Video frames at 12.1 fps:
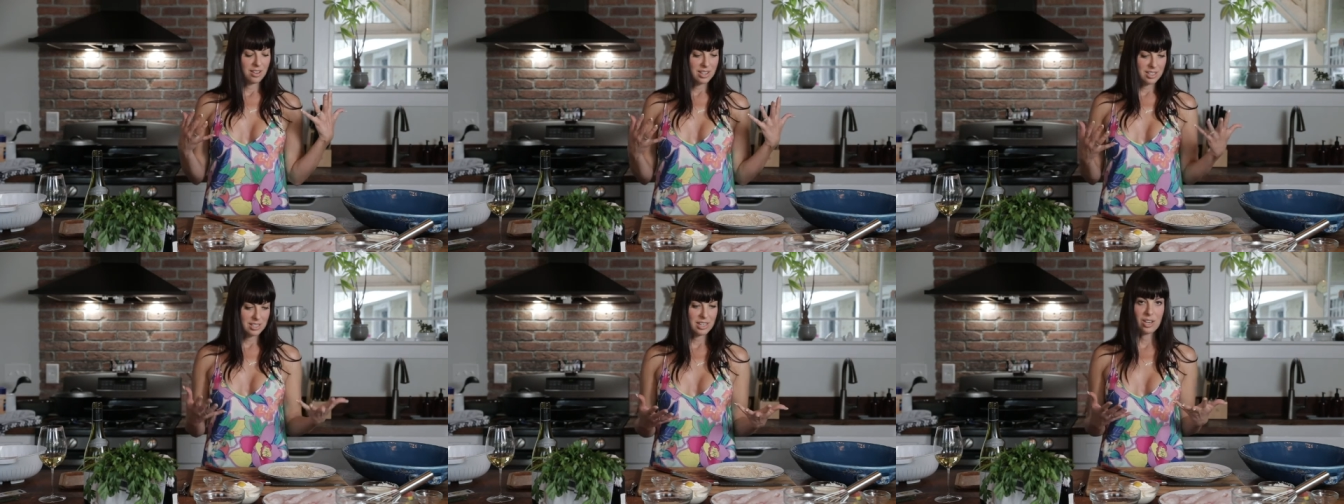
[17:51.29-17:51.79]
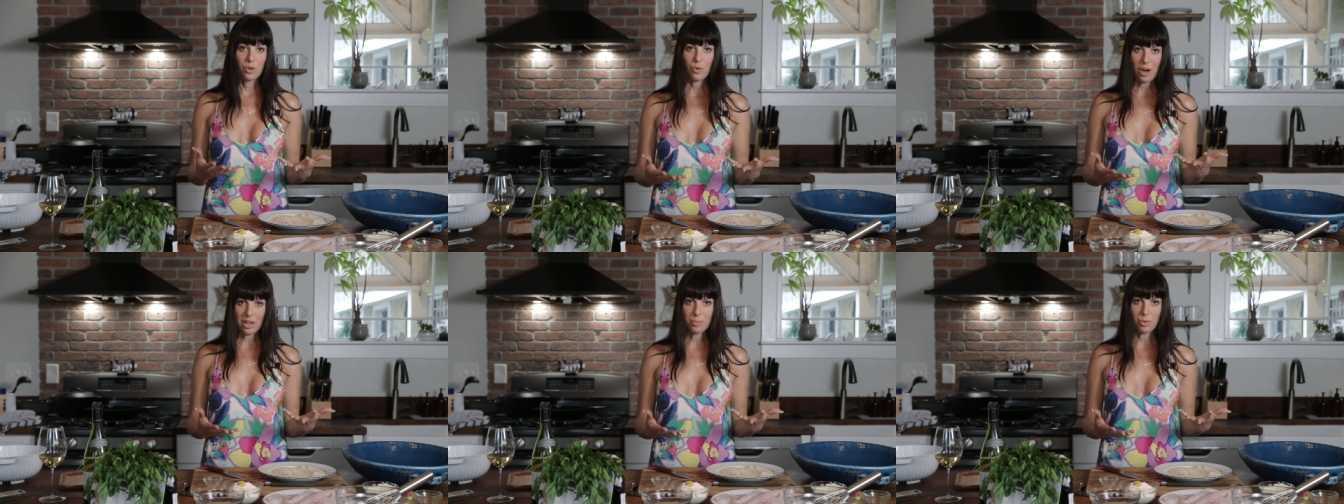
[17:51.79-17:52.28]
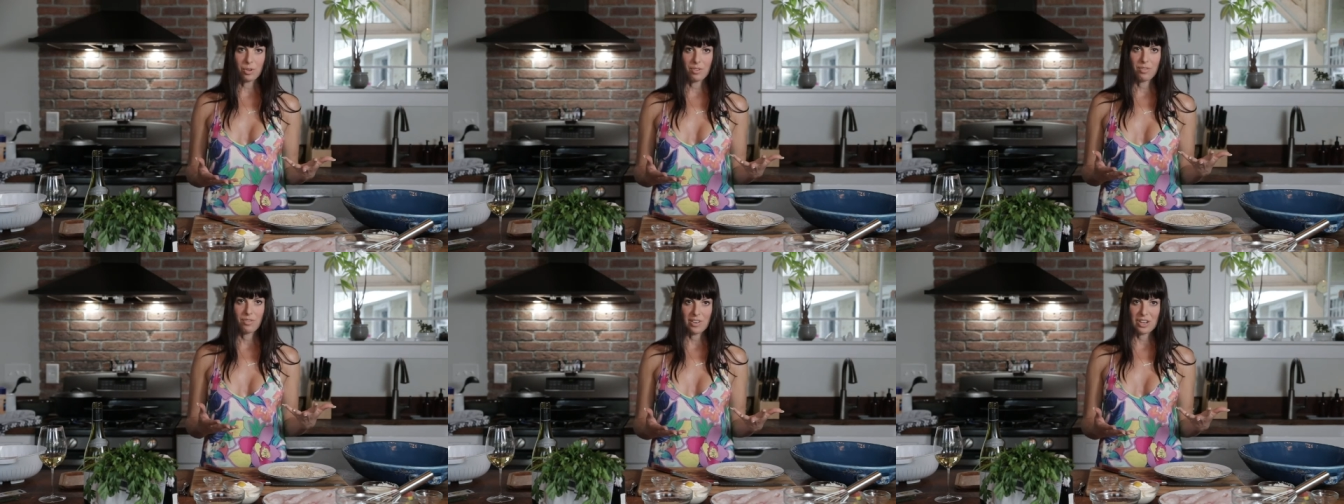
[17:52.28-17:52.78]
this
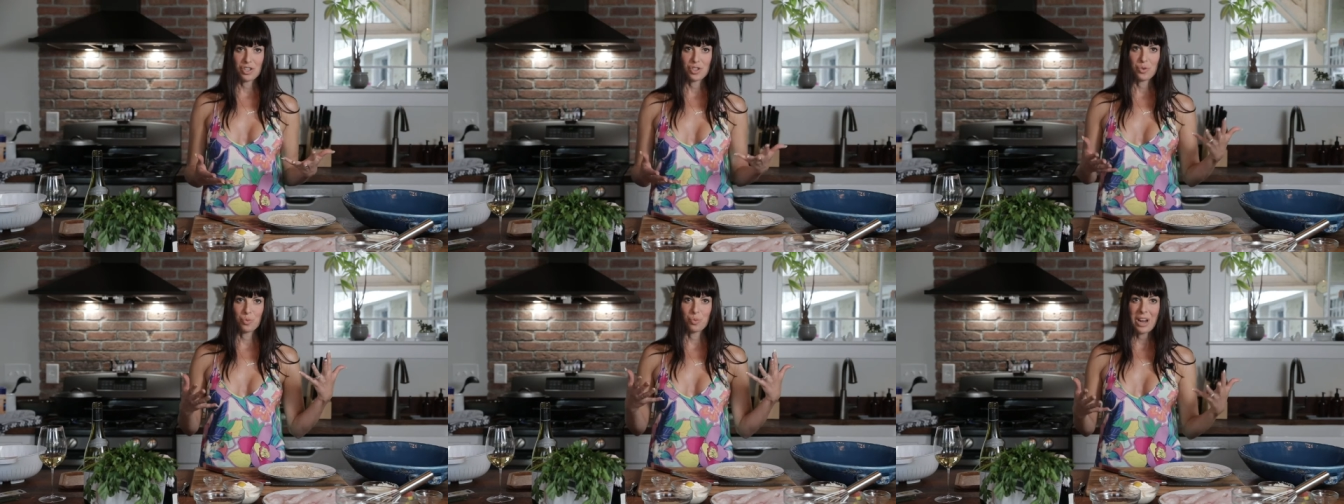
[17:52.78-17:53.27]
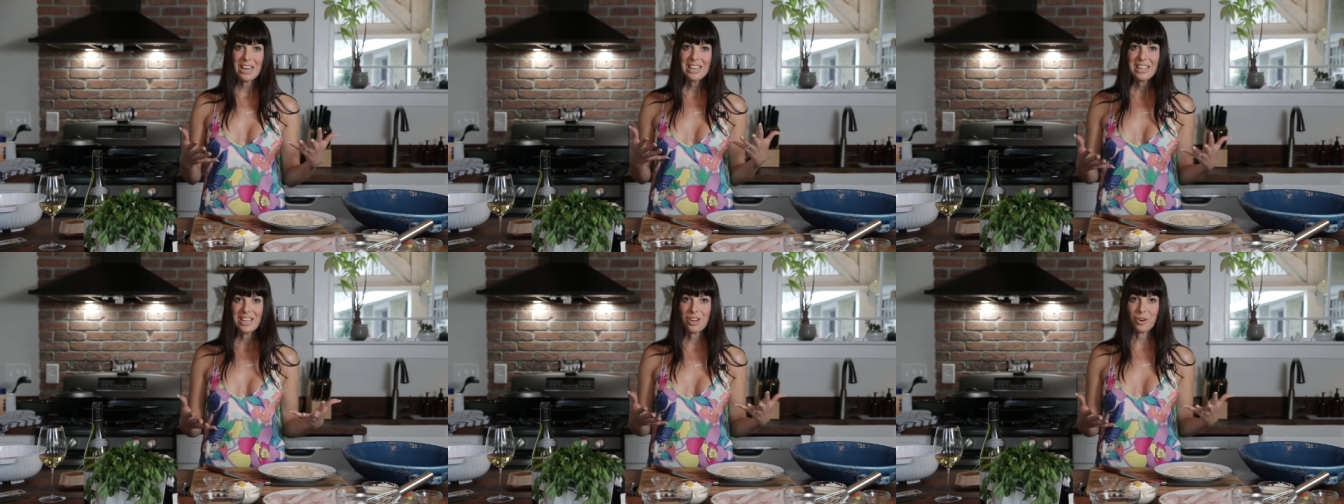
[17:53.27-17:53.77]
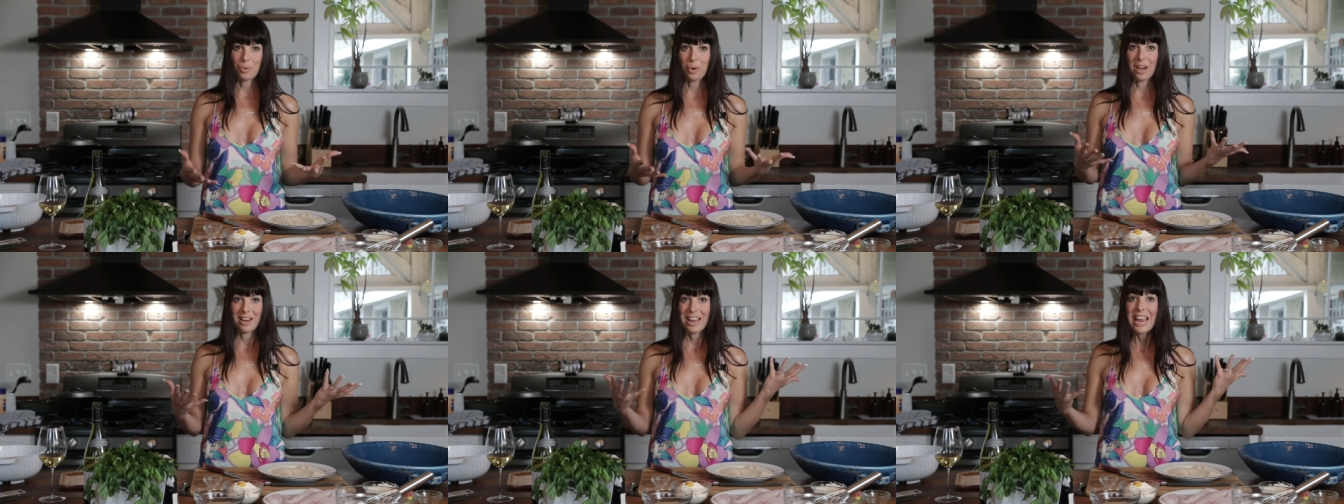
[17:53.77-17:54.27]
incredible fish right here
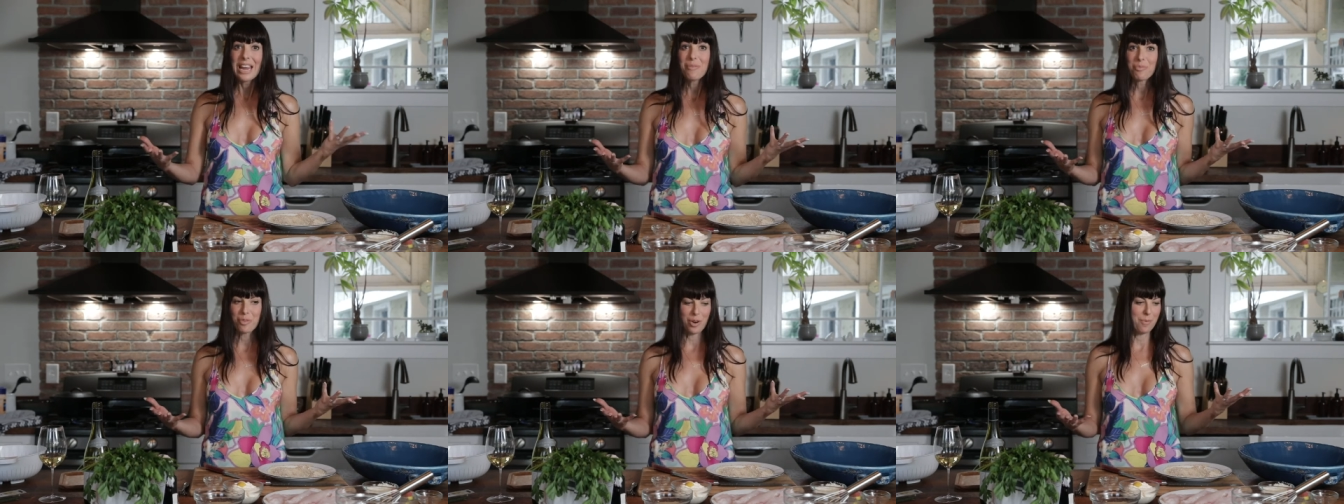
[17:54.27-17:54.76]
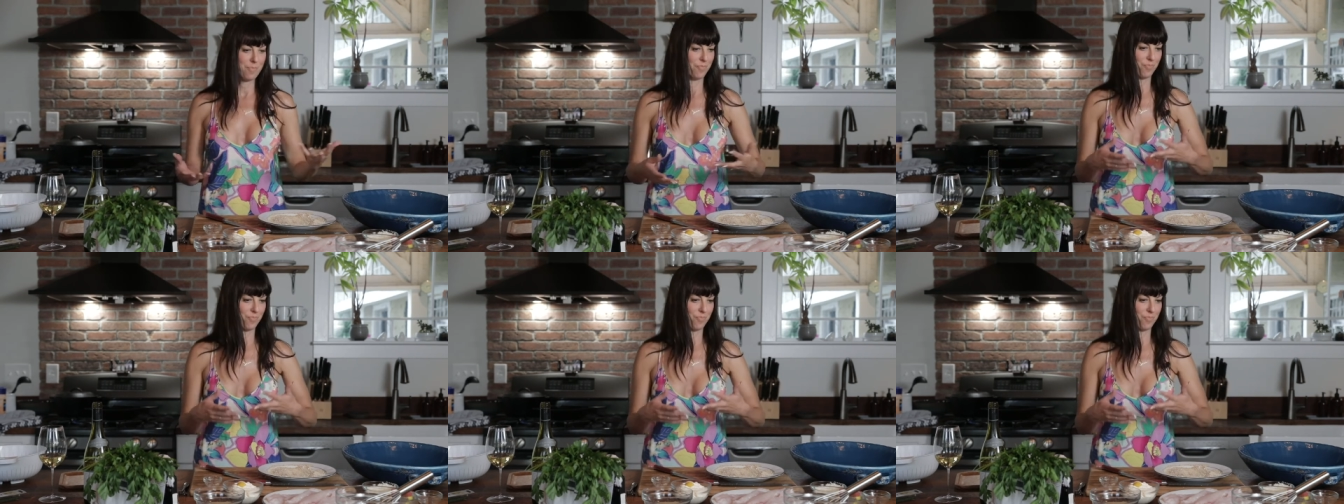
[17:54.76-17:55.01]
where it came from.